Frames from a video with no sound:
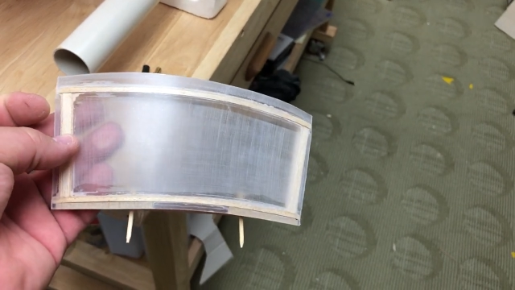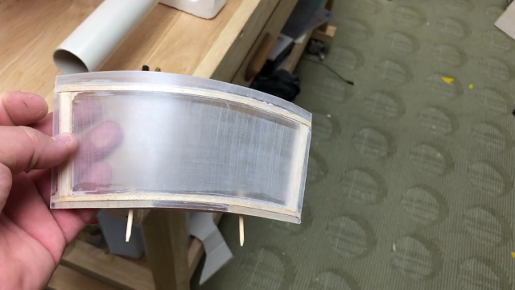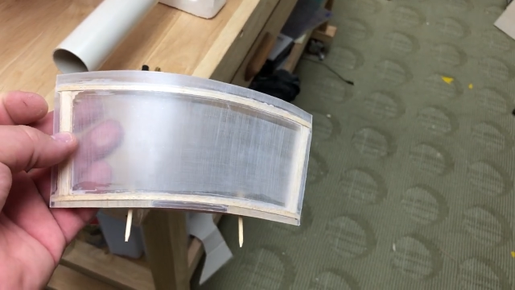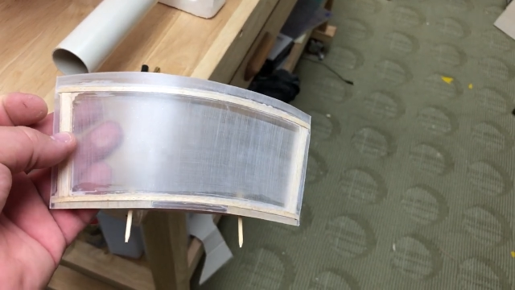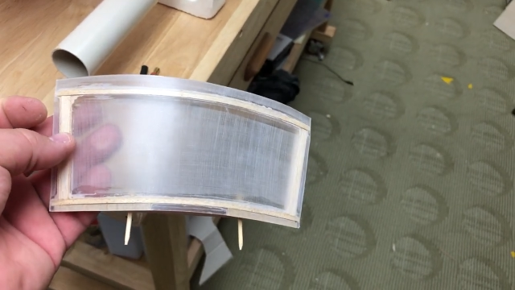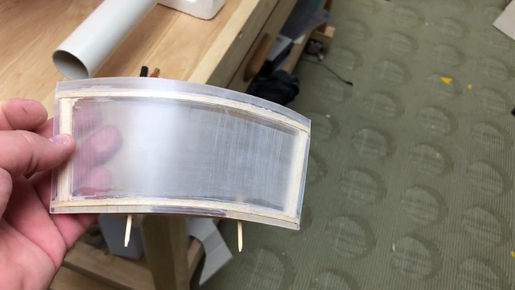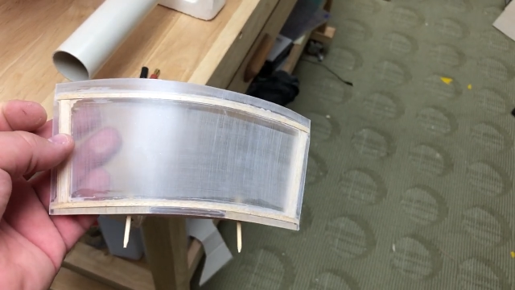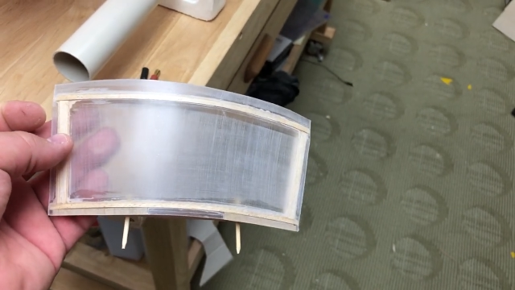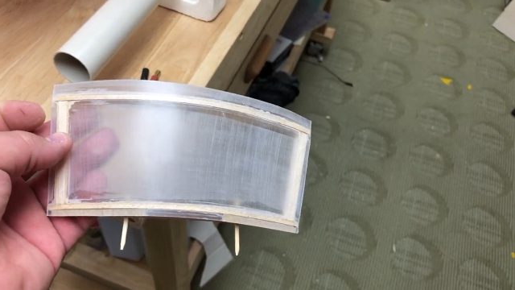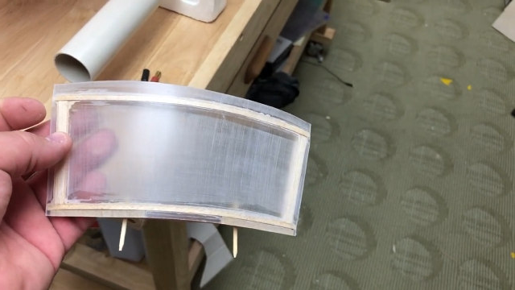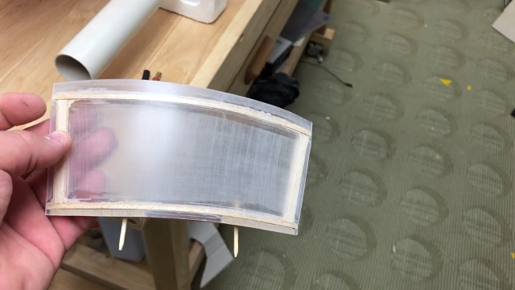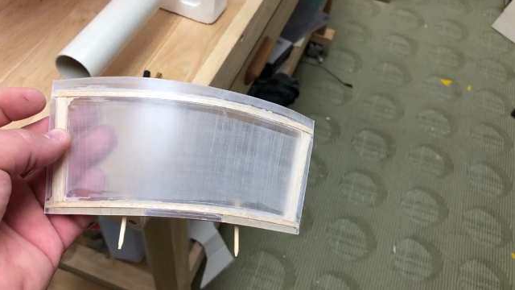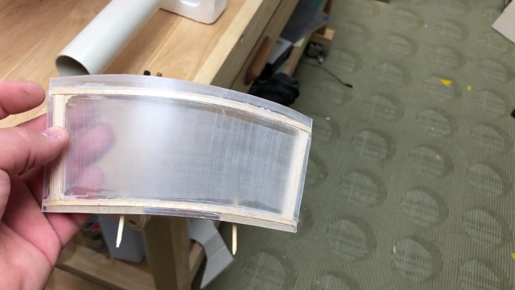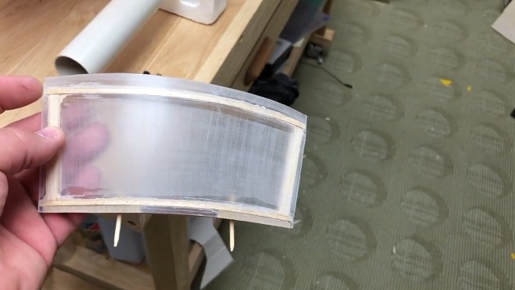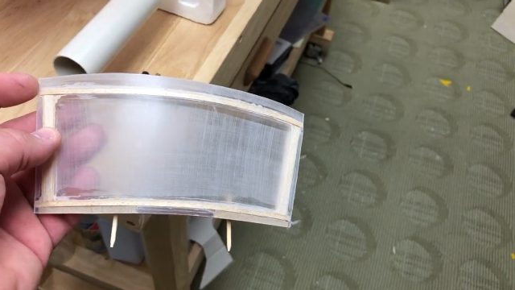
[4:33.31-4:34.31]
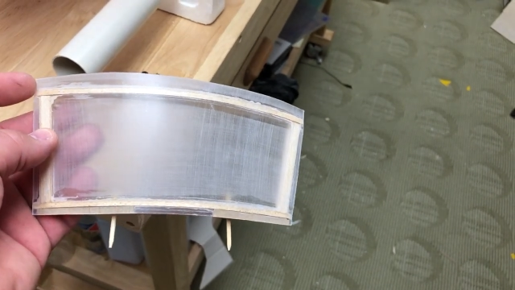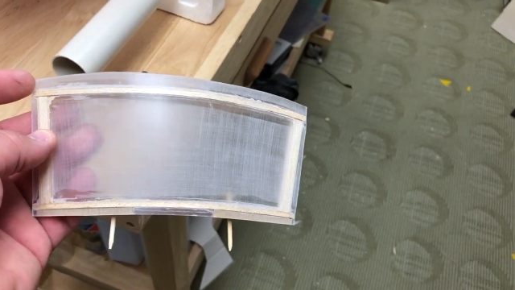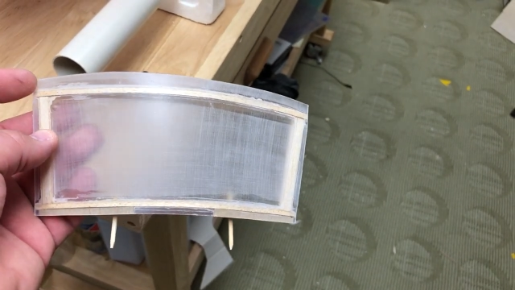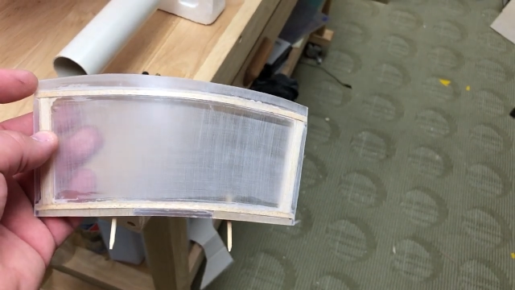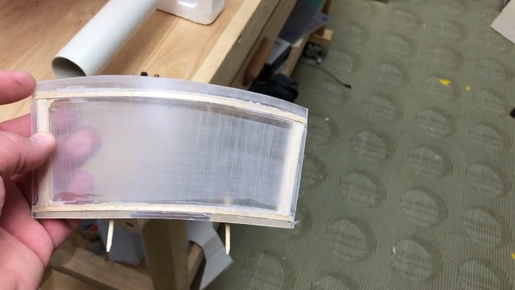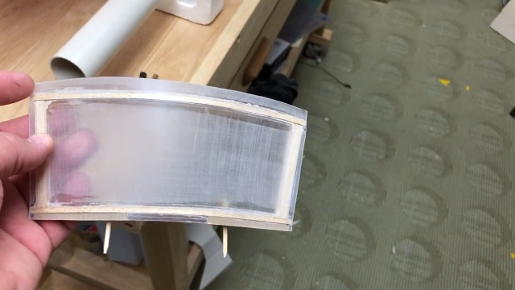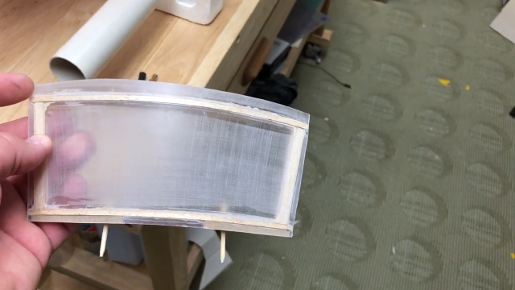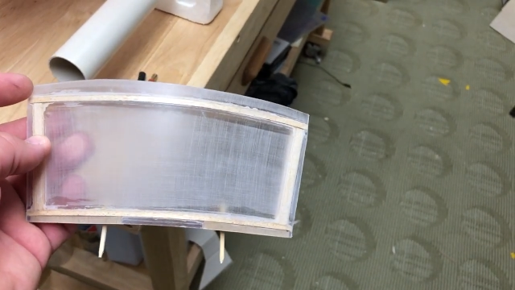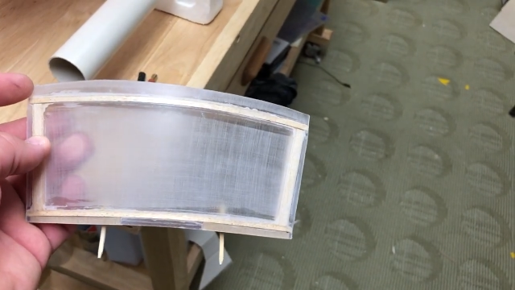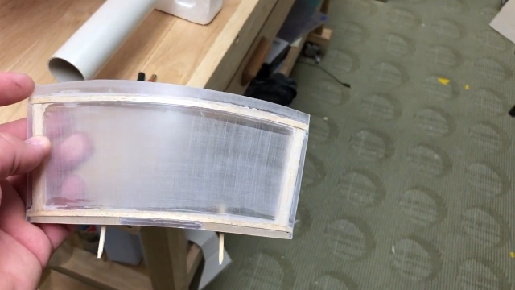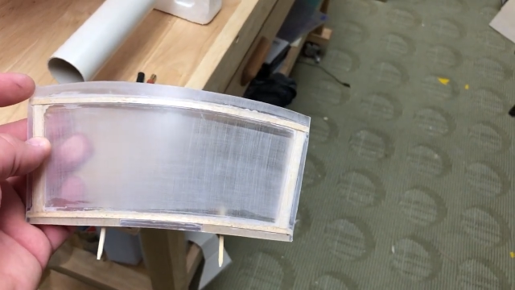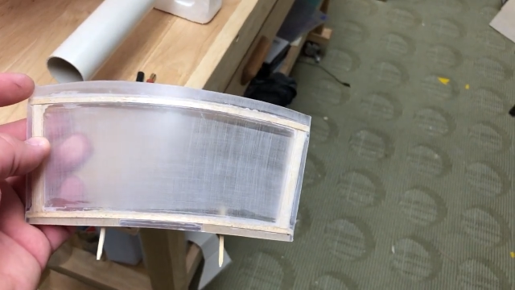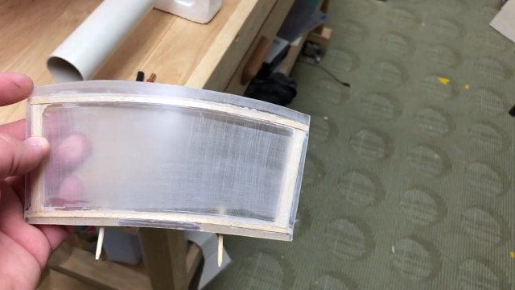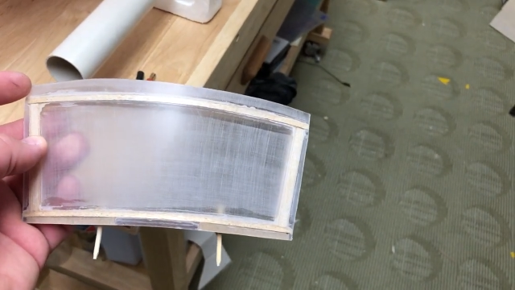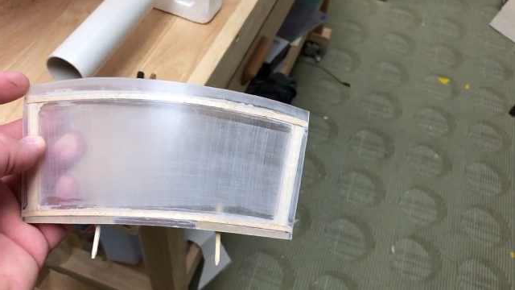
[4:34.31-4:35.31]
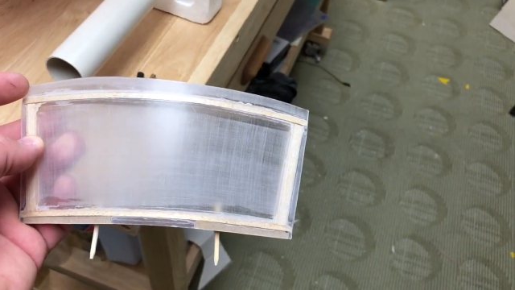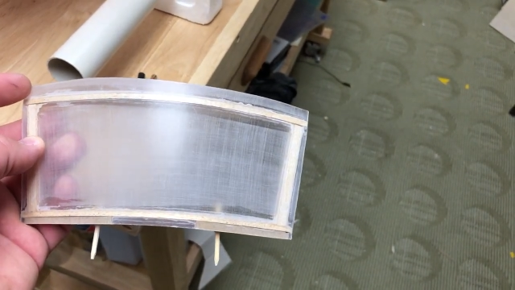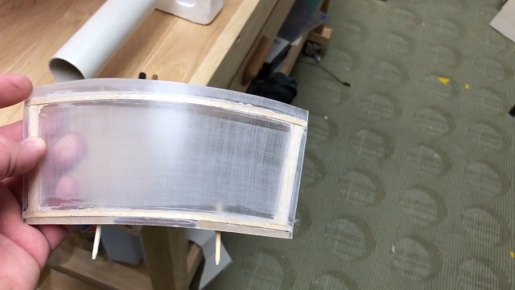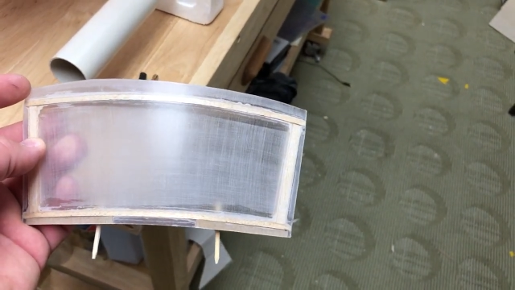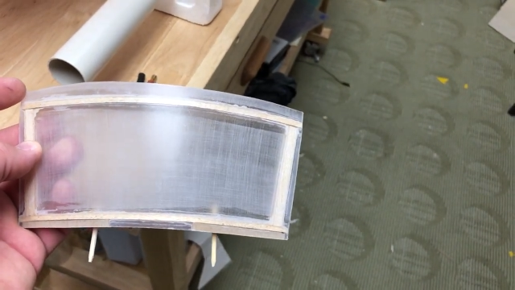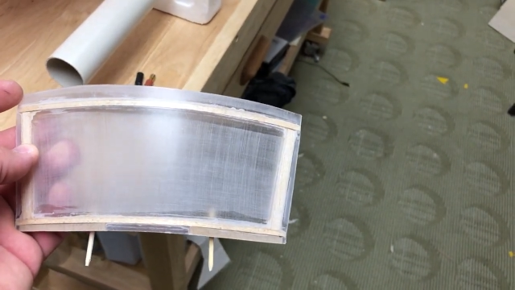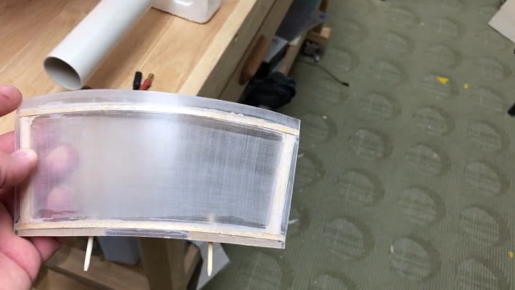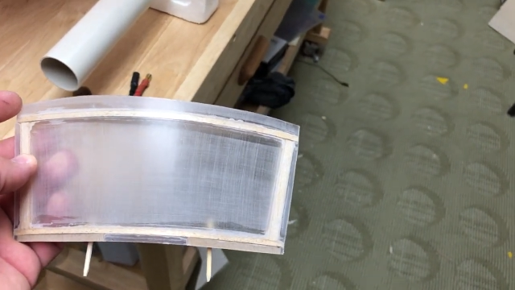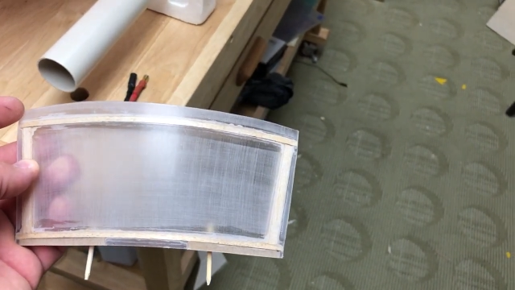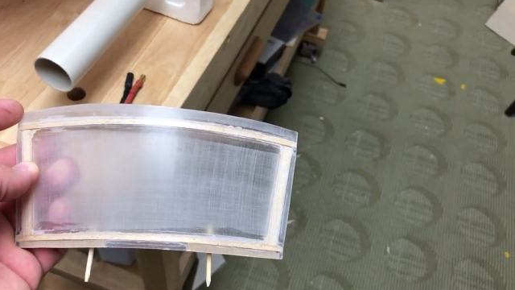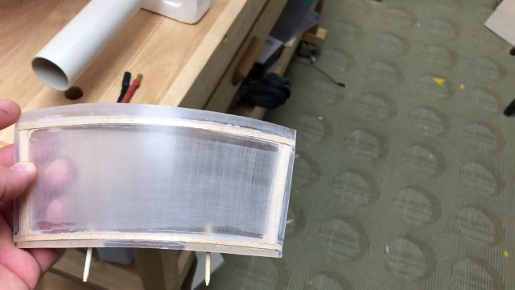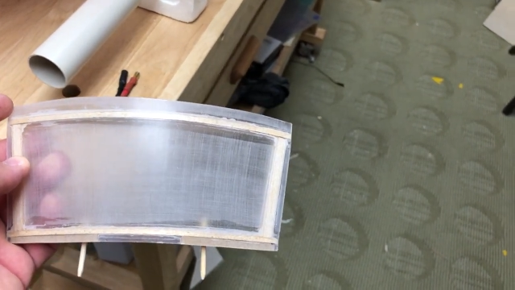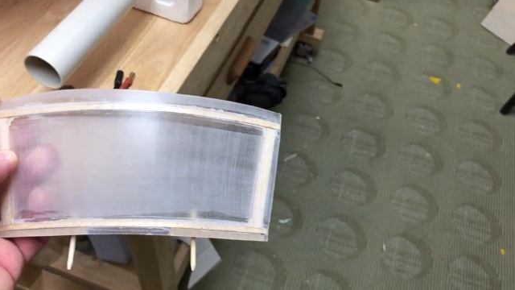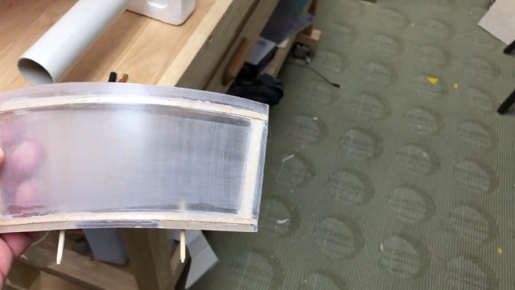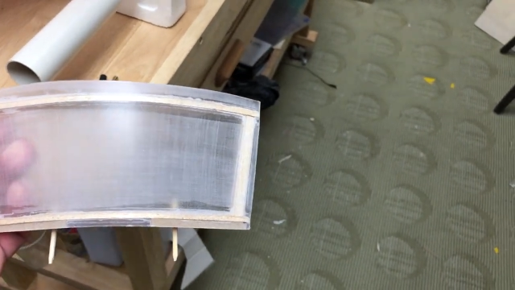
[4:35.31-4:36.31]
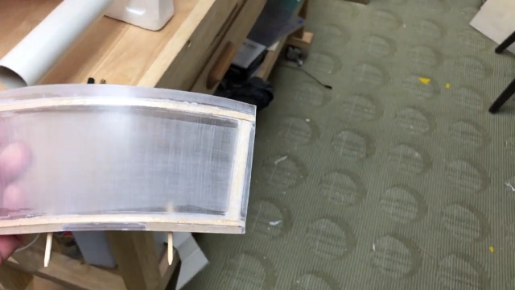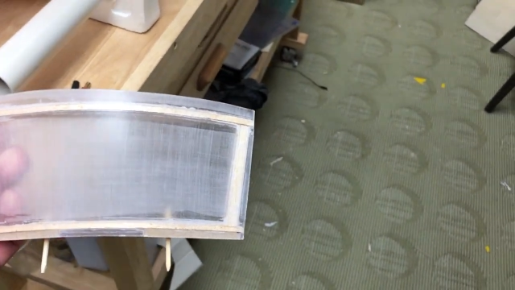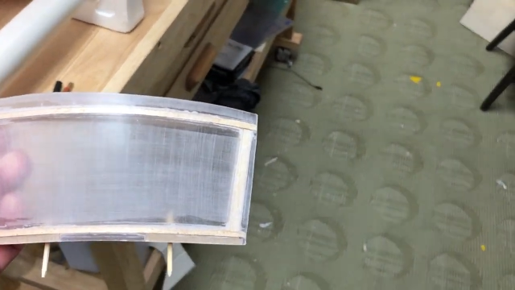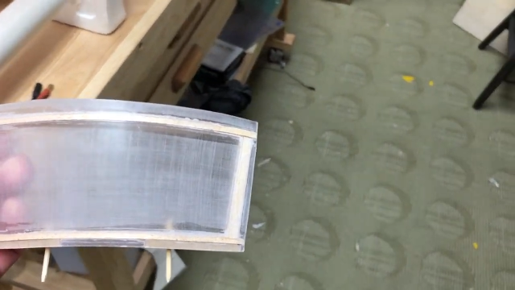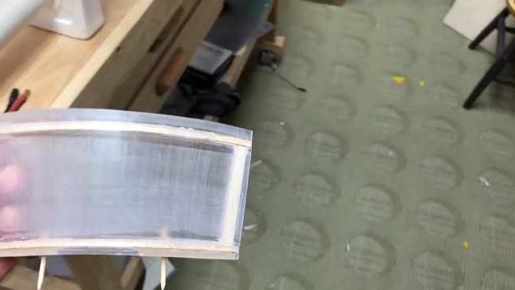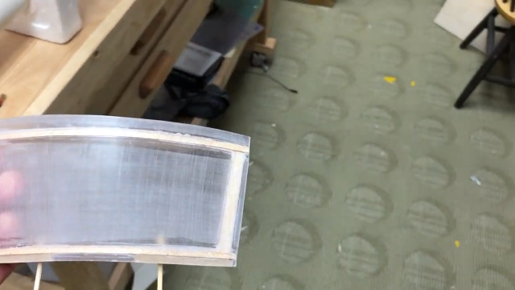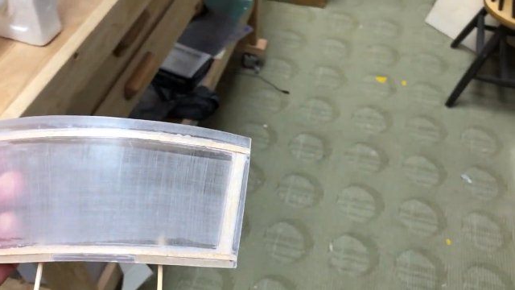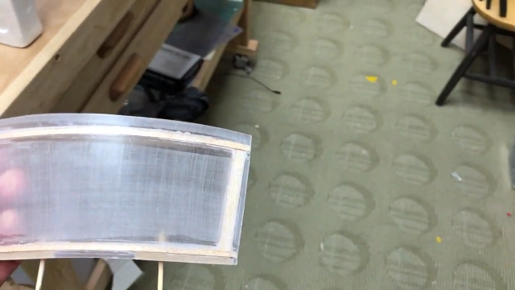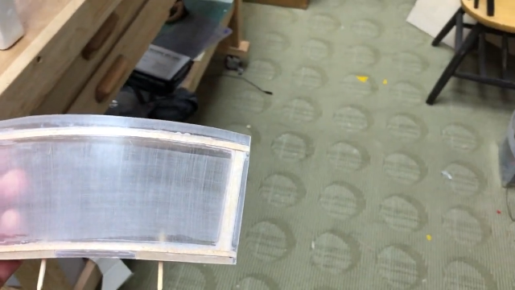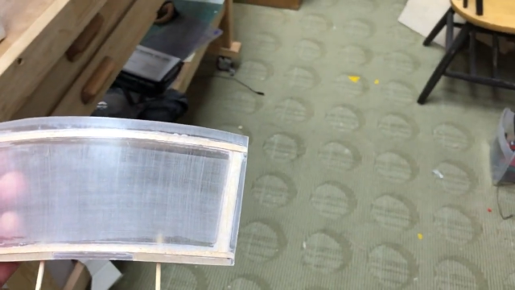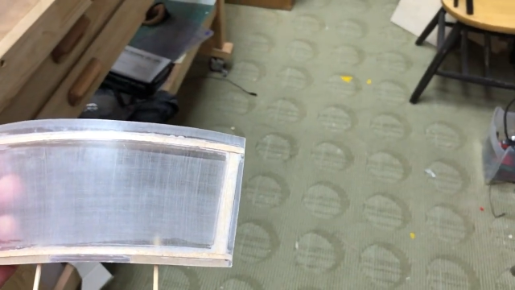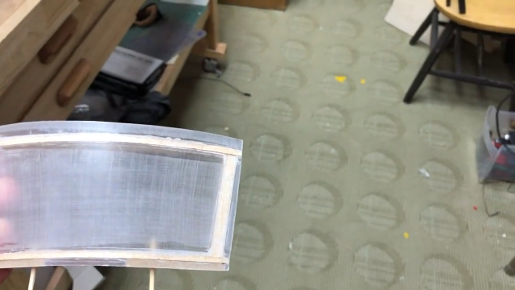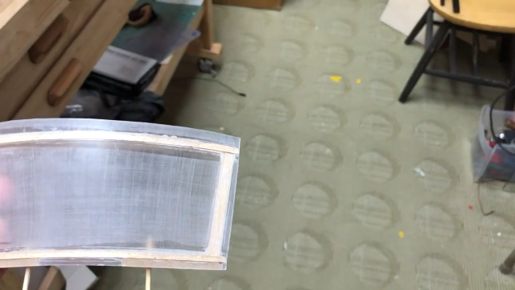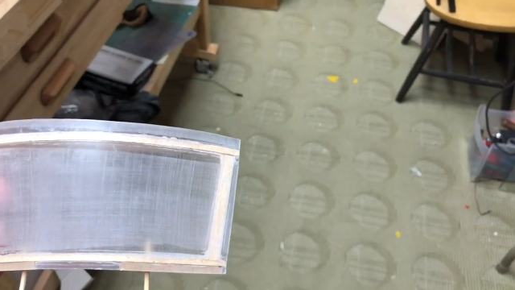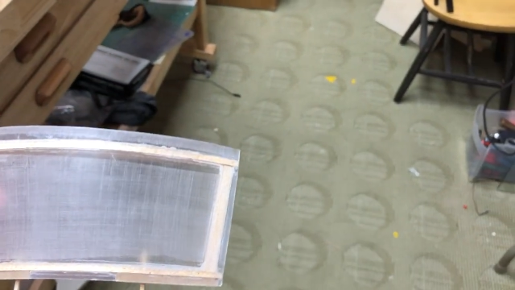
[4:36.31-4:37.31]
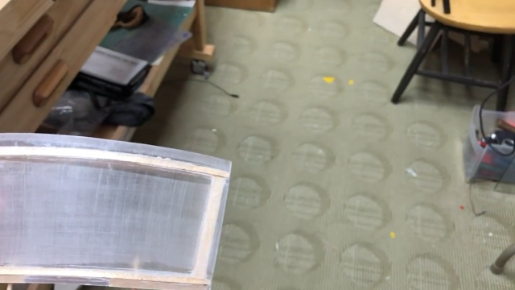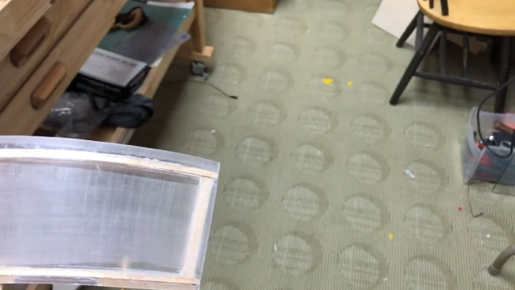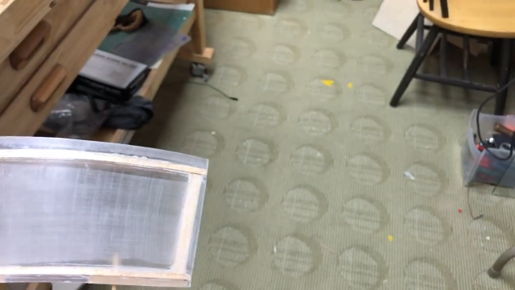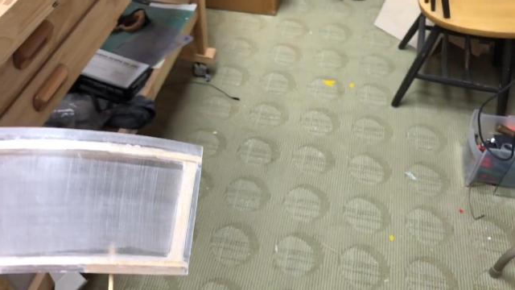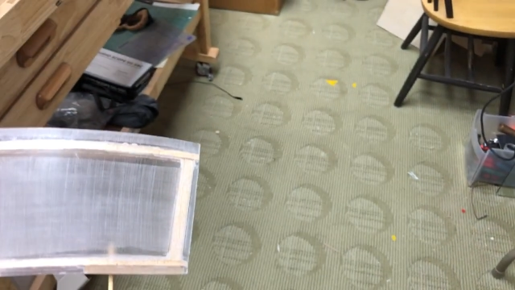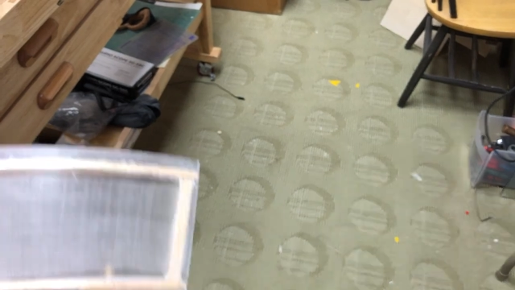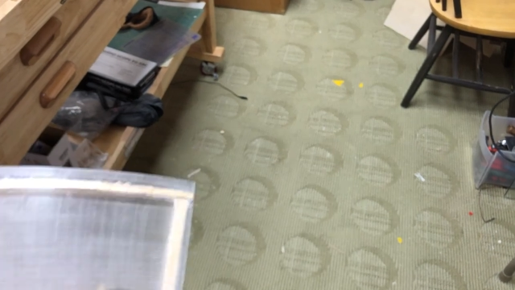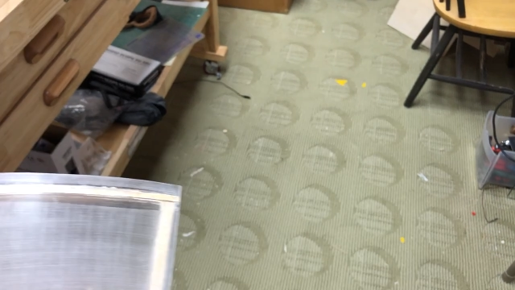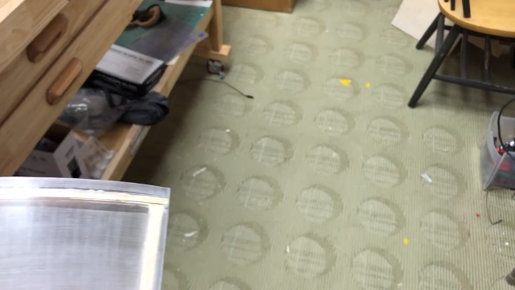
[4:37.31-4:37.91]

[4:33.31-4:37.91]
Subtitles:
Nobody's mouth can be seen.